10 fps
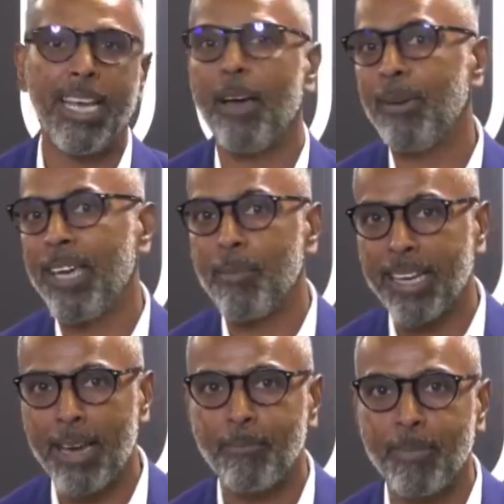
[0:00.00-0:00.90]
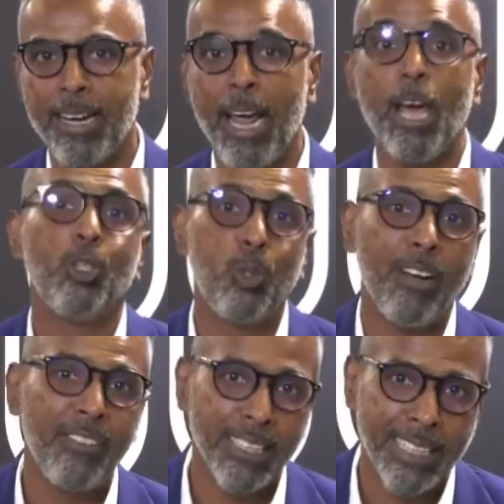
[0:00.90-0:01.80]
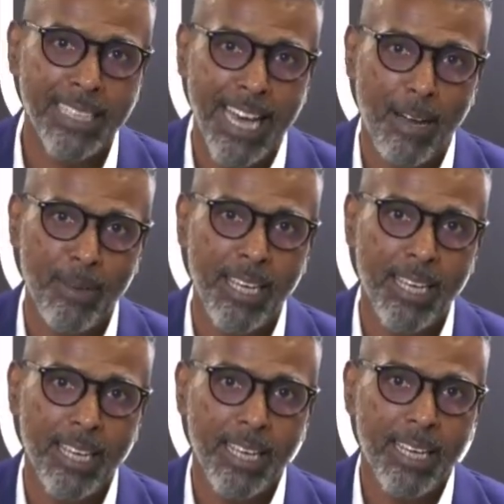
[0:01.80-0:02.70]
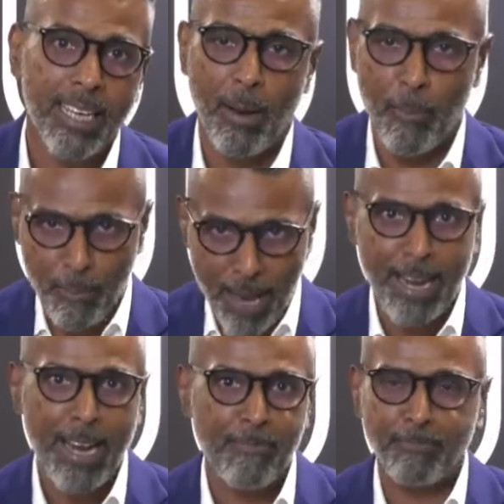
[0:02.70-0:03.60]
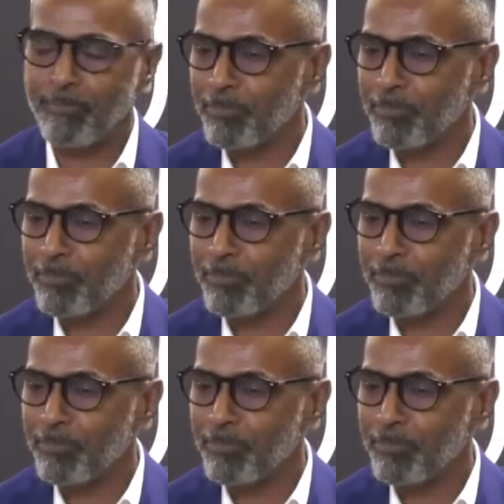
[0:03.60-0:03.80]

I became a captain, 12 years in the army, married,